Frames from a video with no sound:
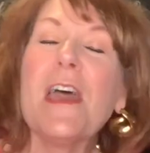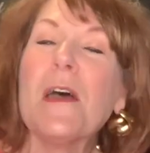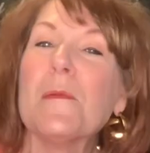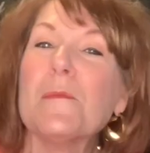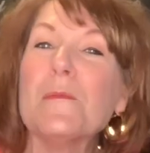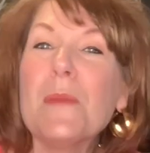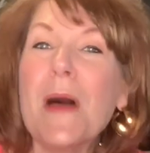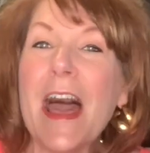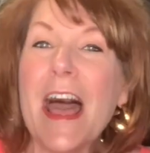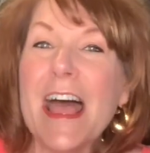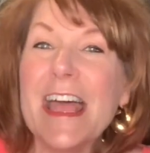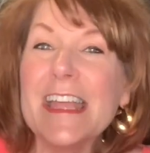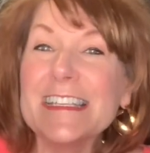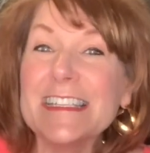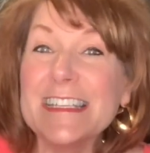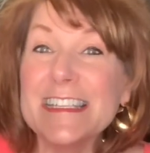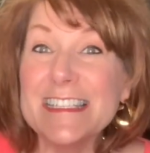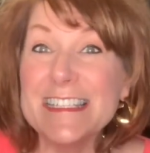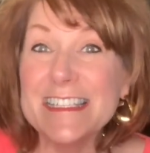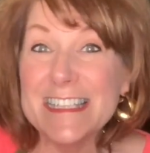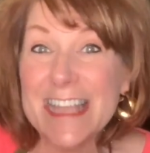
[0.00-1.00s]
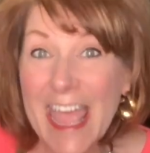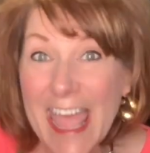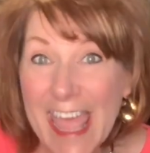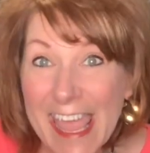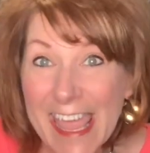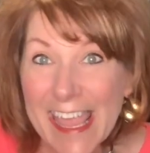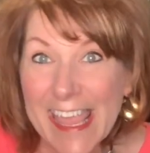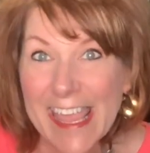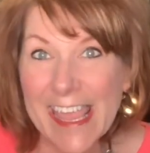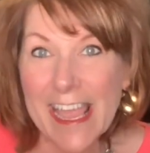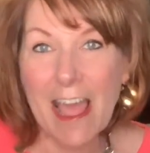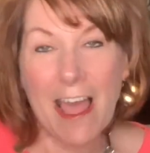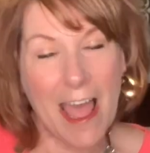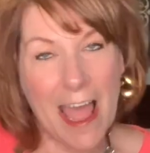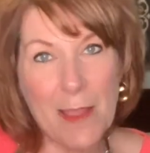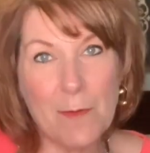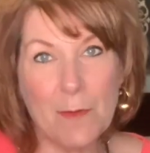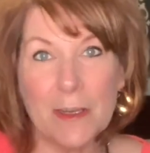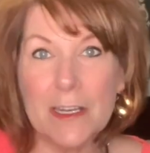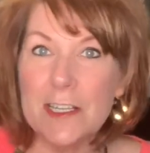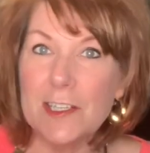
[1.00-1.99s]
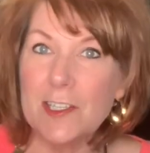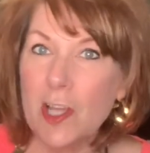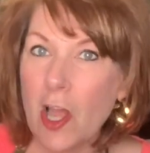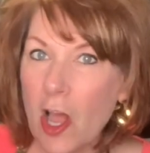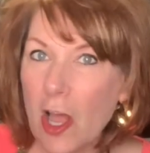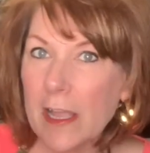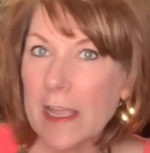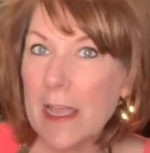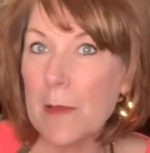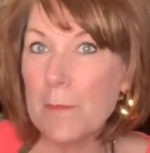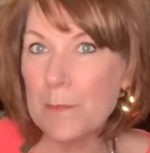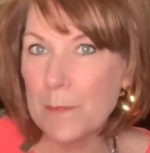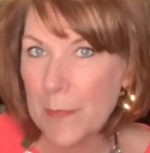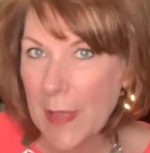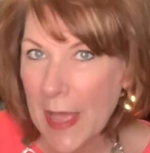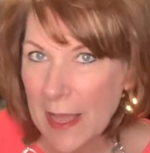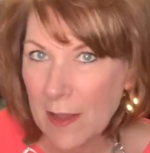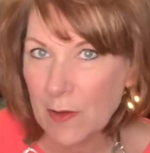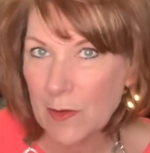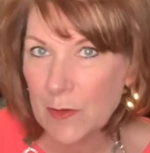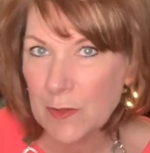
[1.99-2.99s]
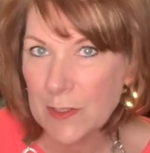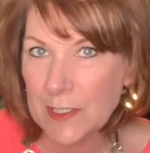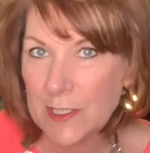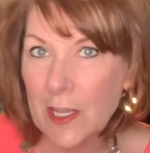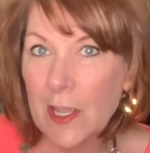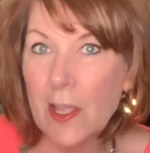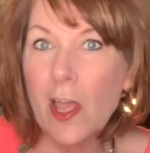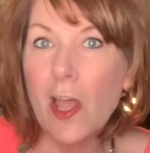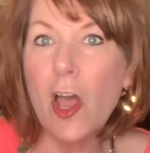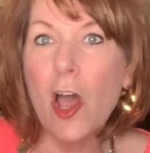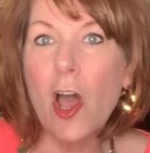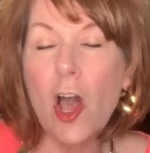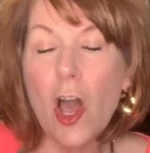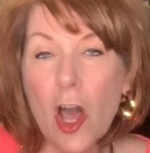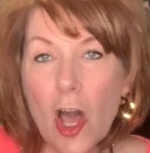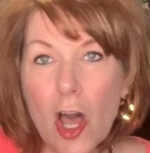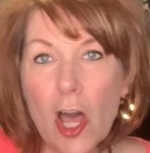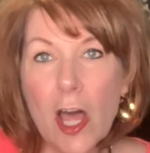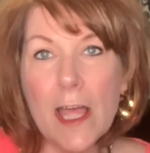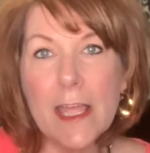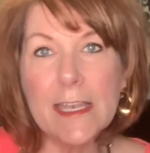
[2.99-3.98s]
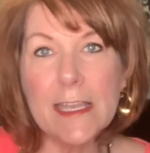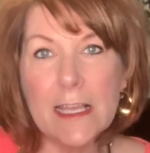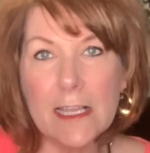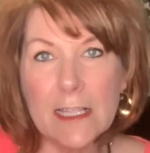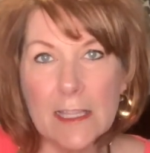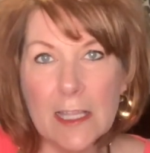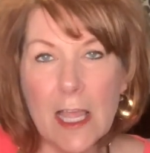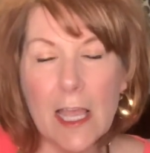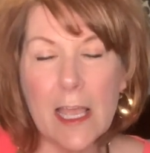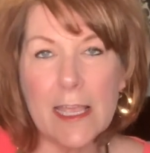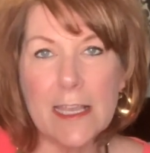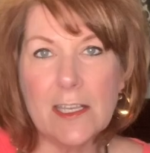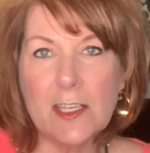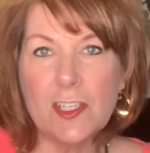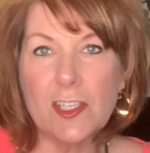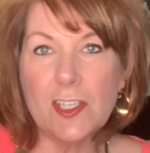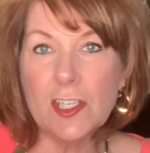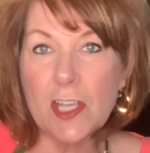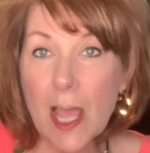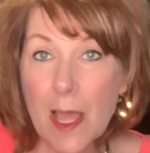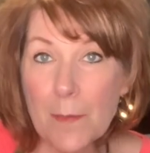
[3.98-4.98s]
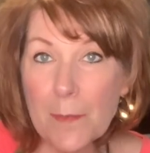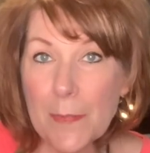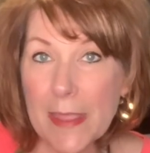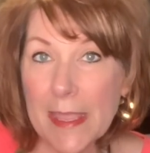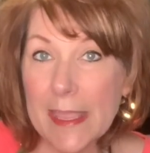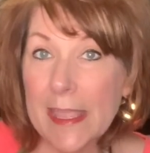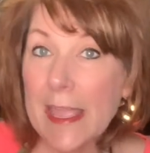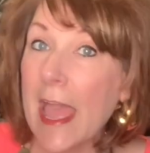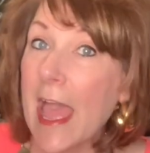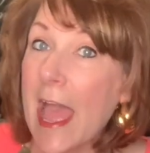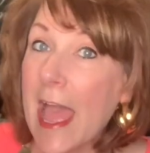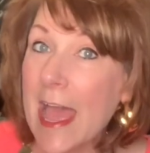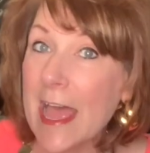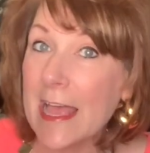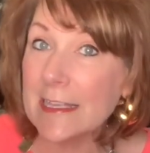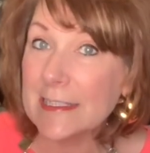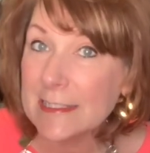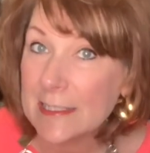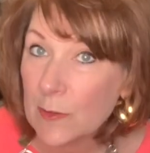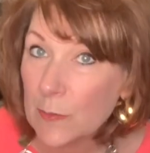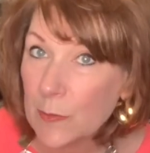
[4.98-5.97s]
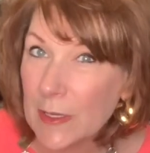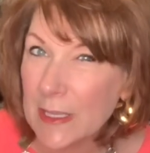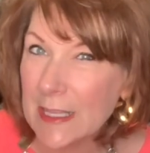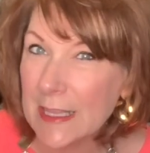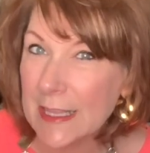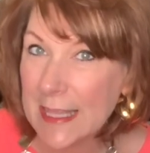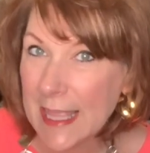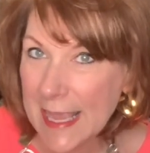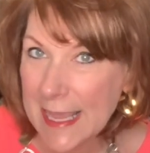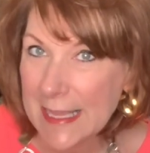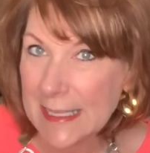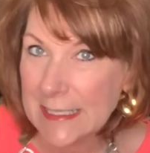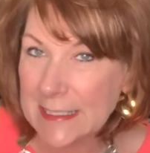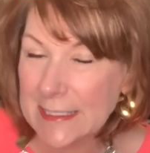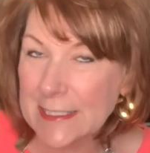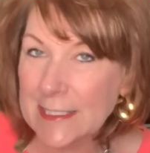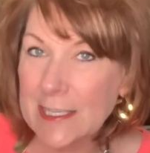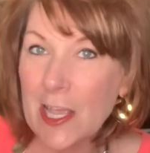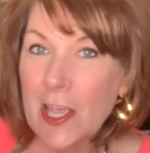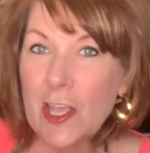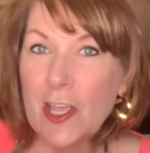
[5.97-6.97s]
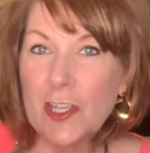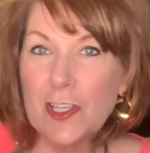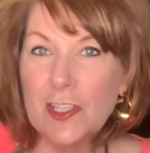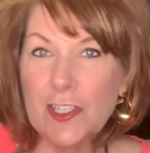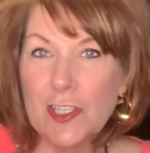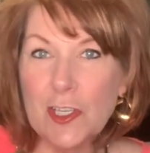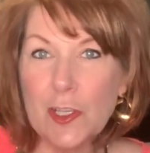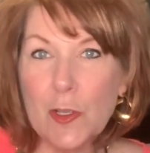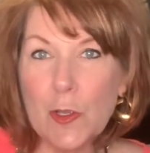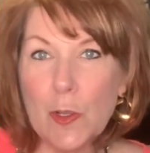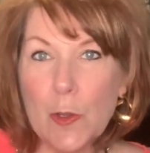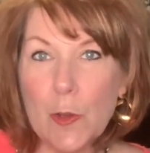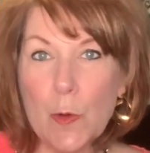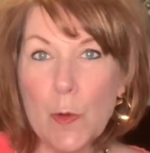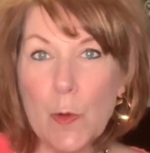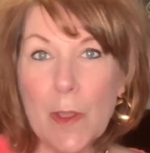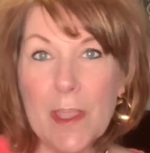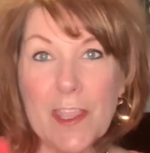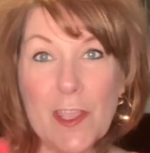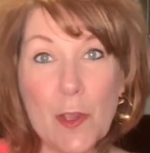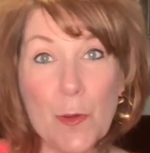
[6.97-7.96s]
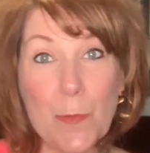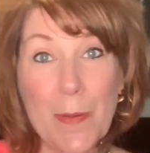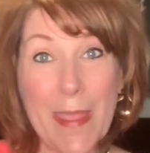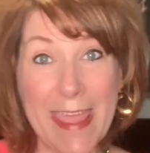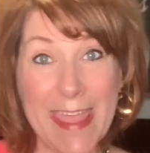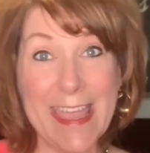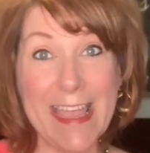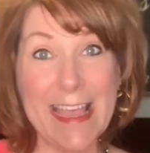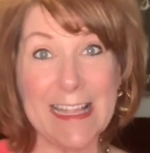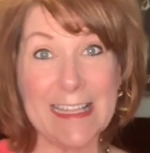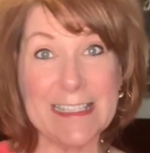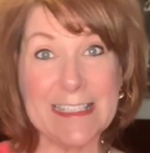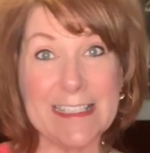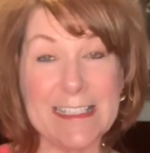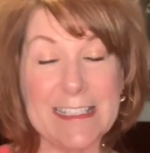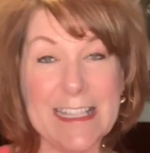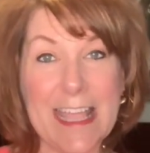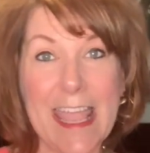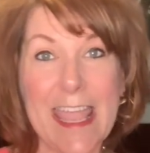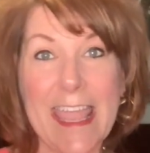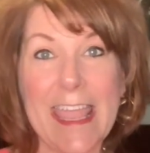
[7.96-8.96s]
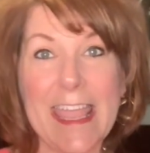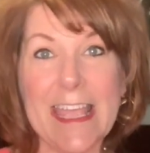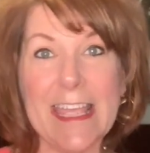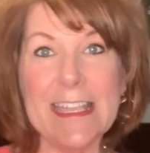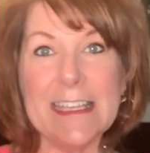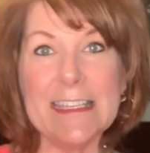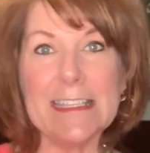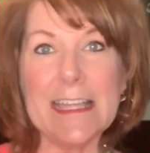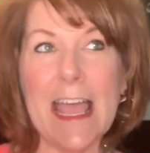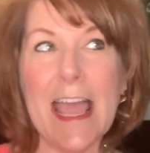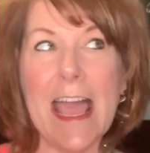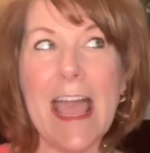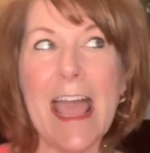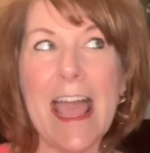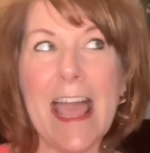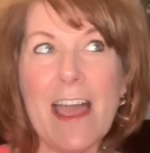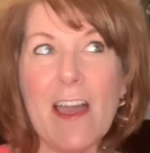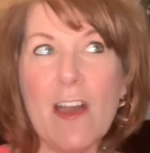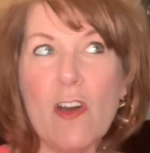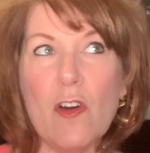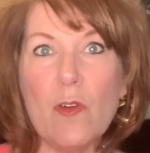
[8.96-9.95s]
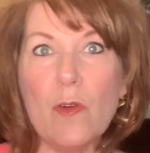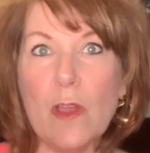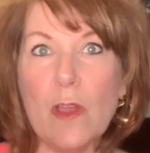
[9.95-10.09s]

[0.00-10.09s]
But today I want to talk about online shopping as it relates to your pants and how